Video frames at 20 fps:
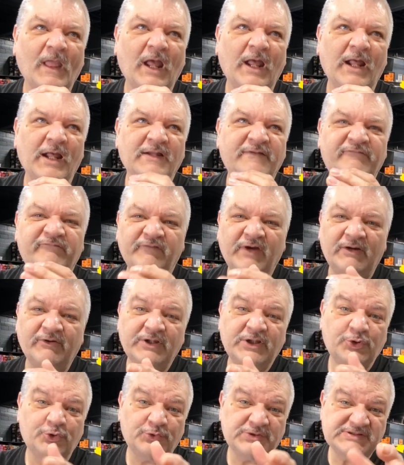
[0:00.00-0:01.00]
it's very
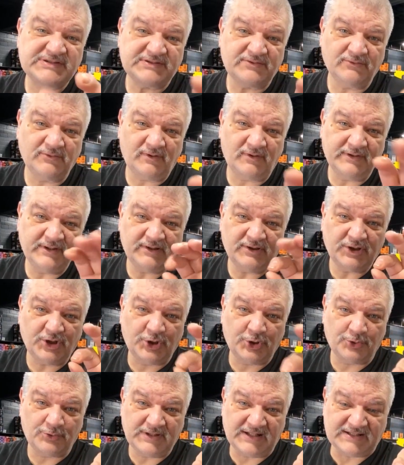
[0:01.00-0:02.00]
crystal clear and
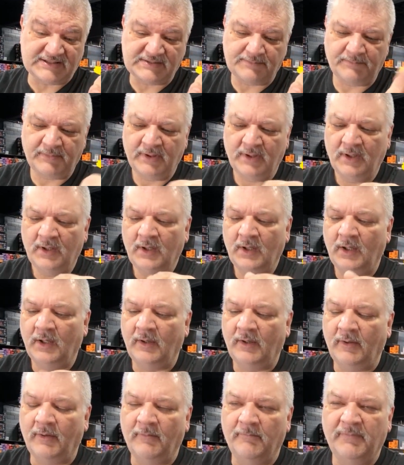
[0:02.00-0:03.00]
crisp,
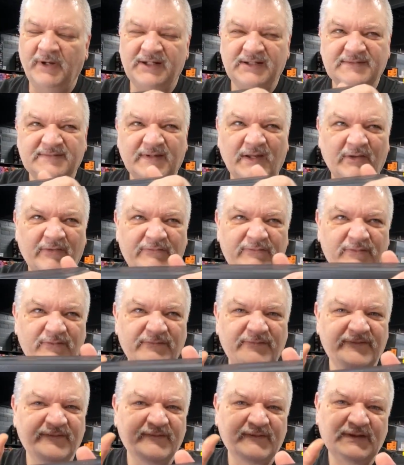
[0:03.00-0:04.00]
but it's also
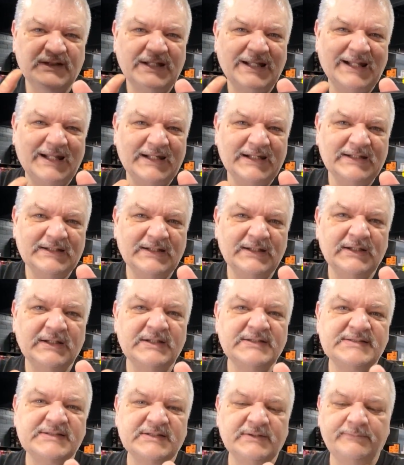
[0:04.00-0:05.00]
slightly
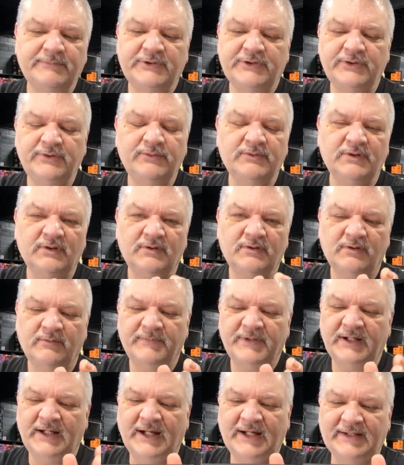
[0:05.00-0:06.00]
subdued a little
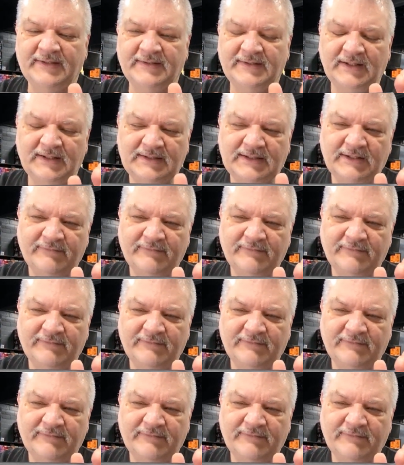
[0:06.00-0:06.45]
bit. I think they